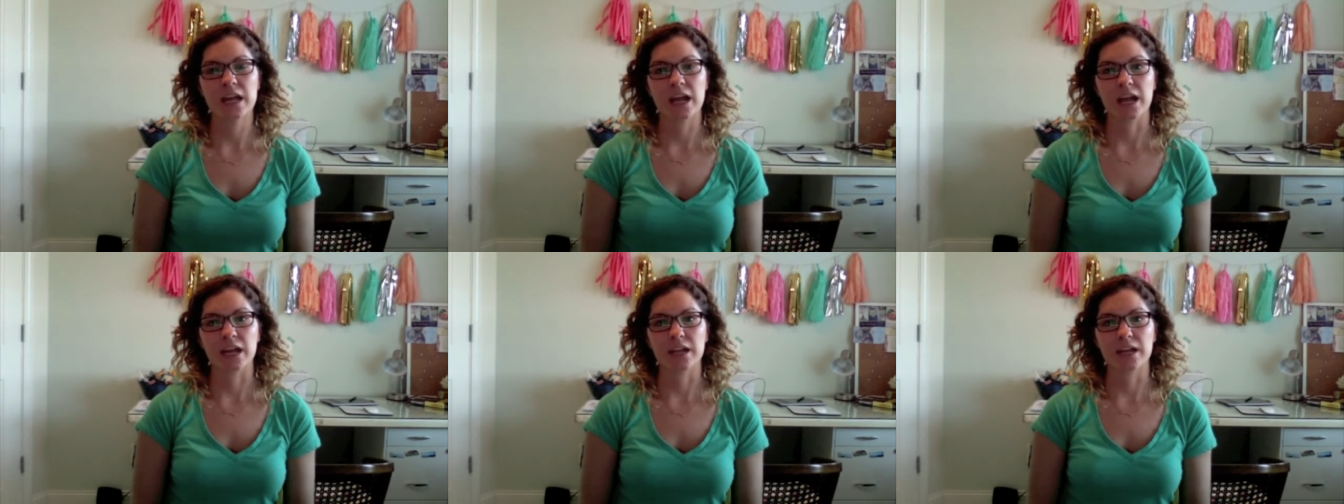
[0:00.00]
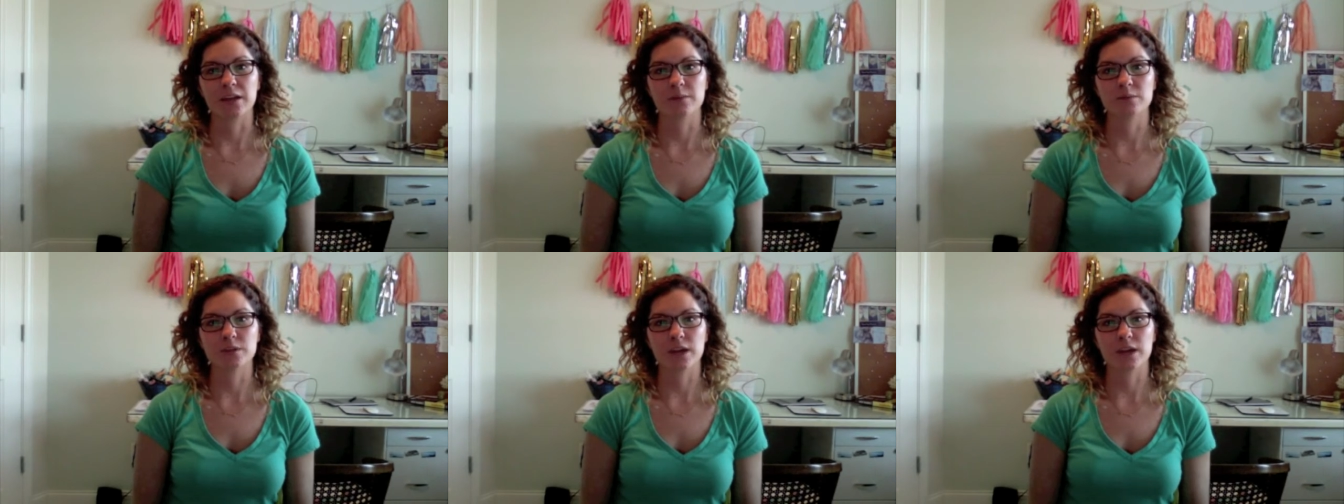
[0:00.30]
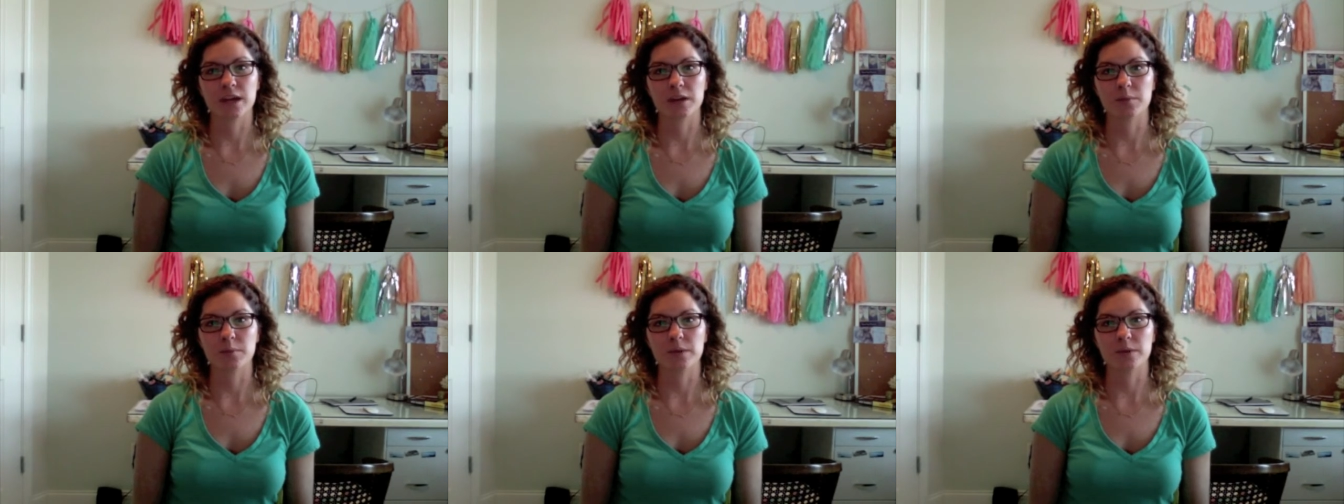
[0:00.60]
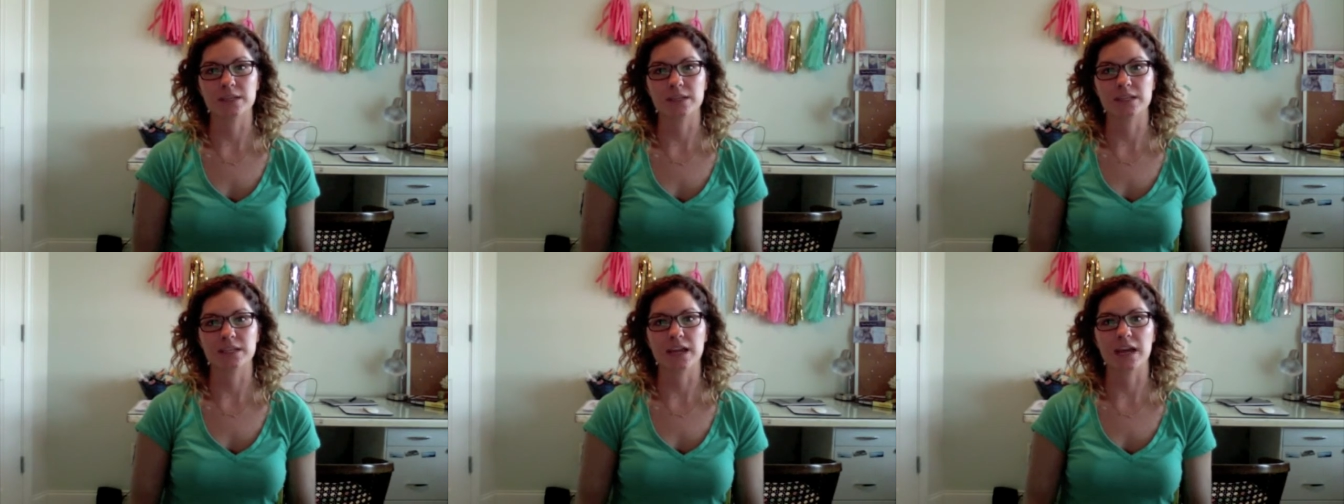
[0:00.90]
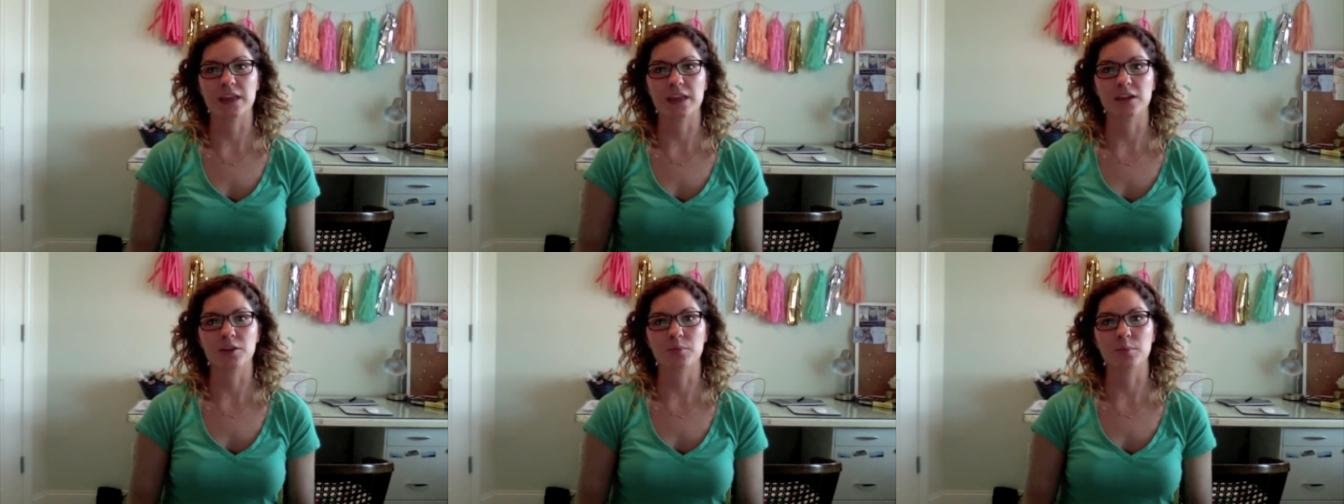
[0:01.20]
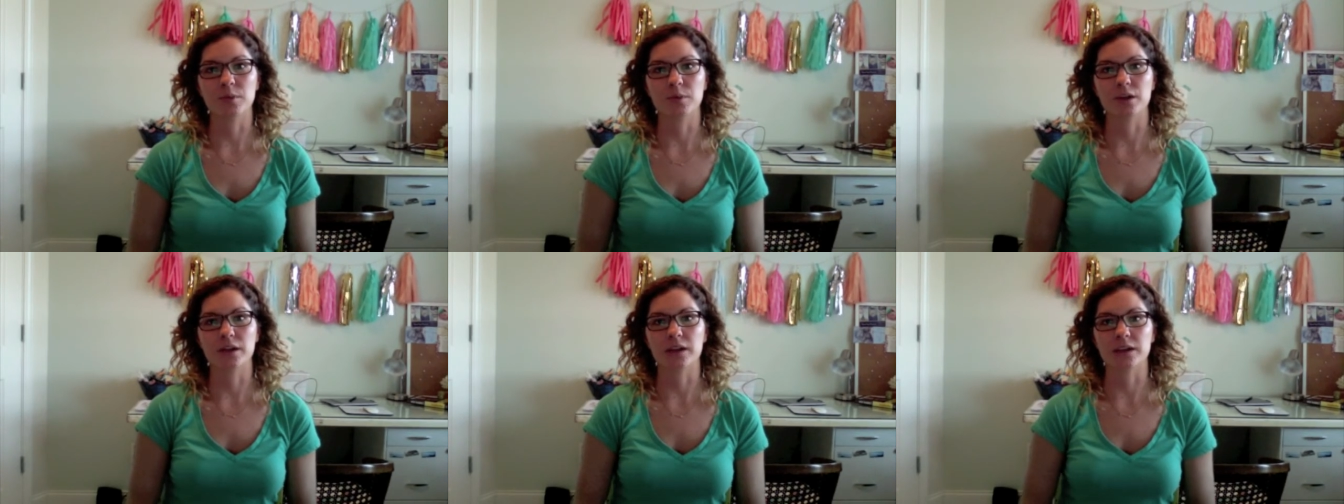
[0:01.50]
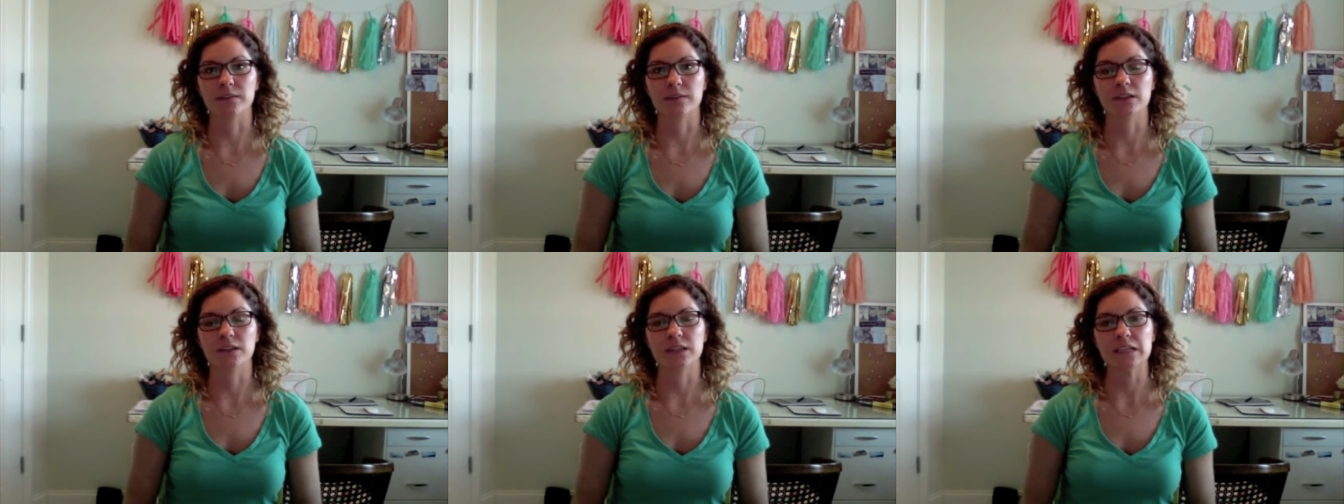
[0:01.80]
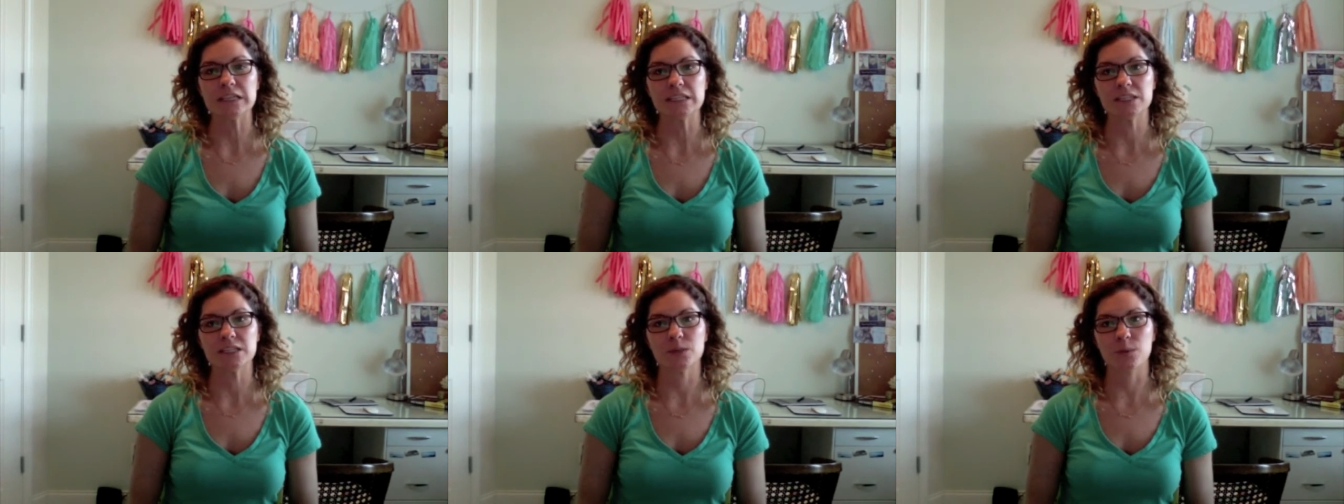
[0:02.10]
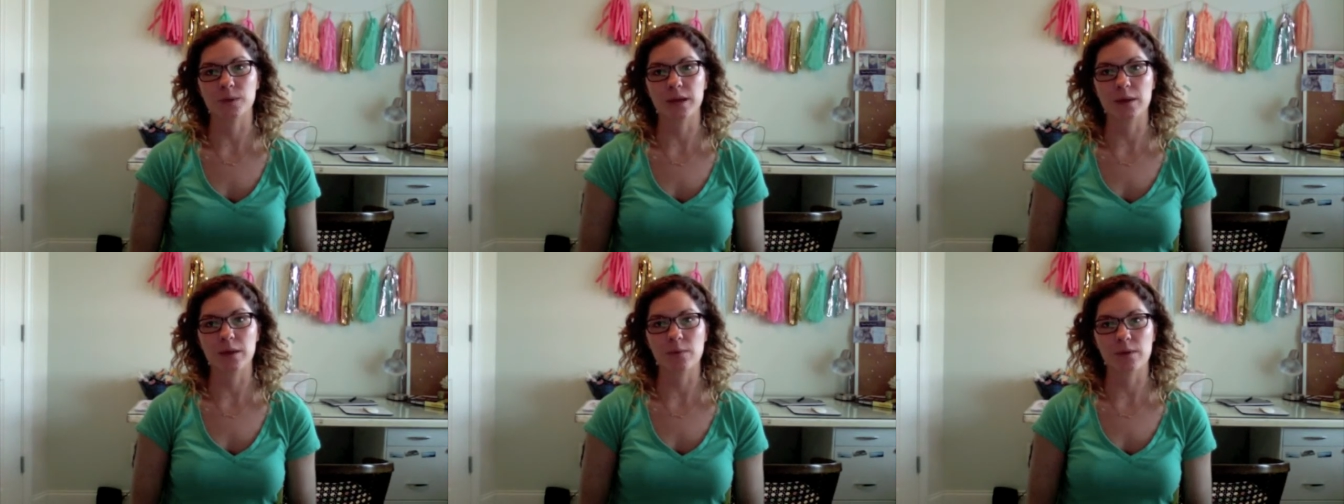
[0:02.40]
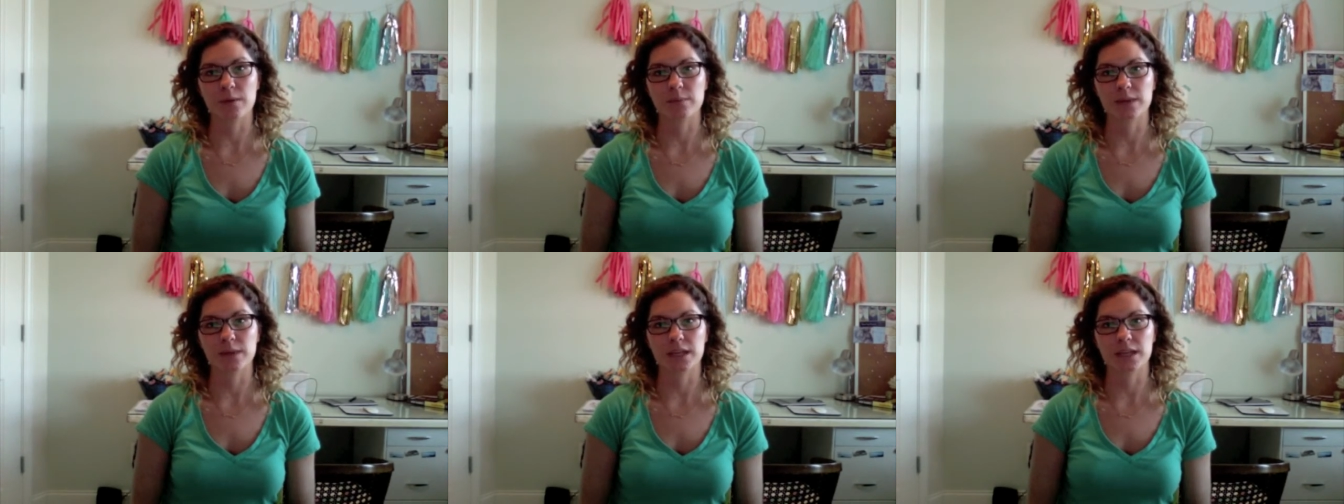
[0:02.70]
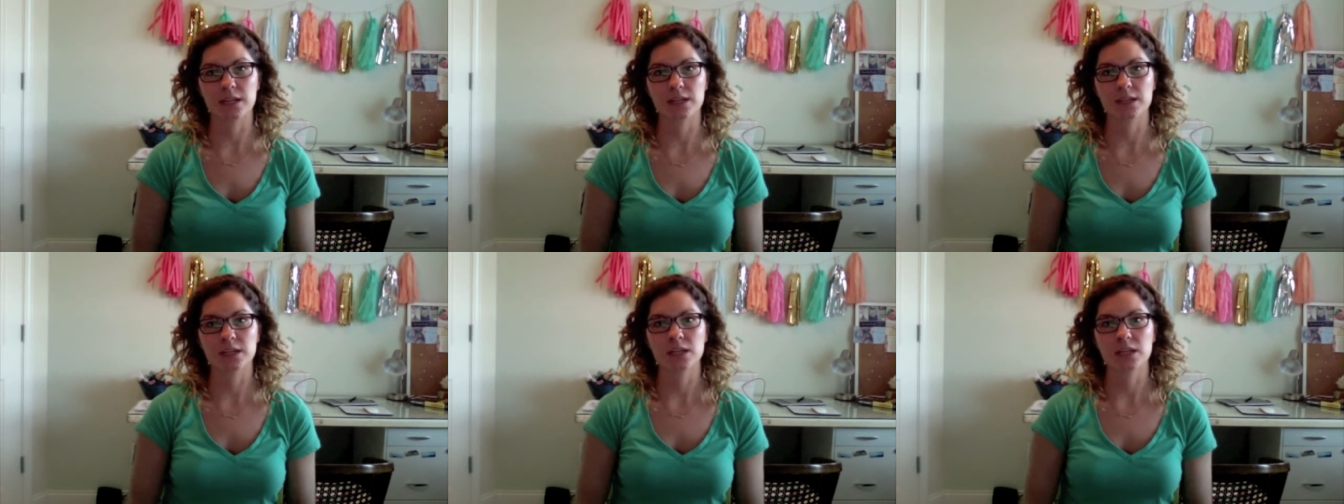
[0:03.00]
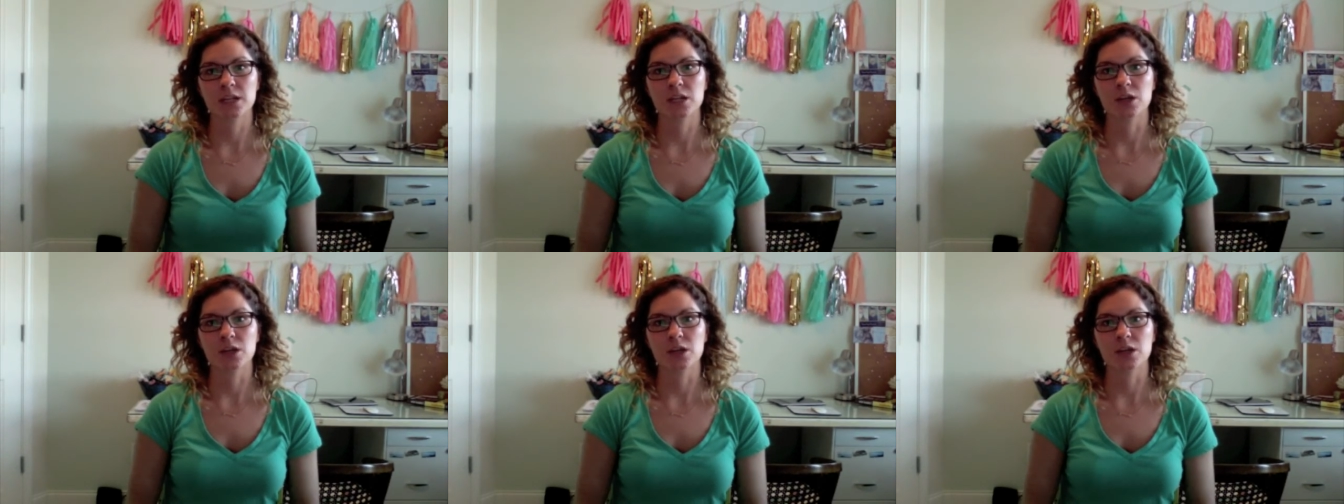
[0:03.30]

I am trying to put together a book of at least 20 women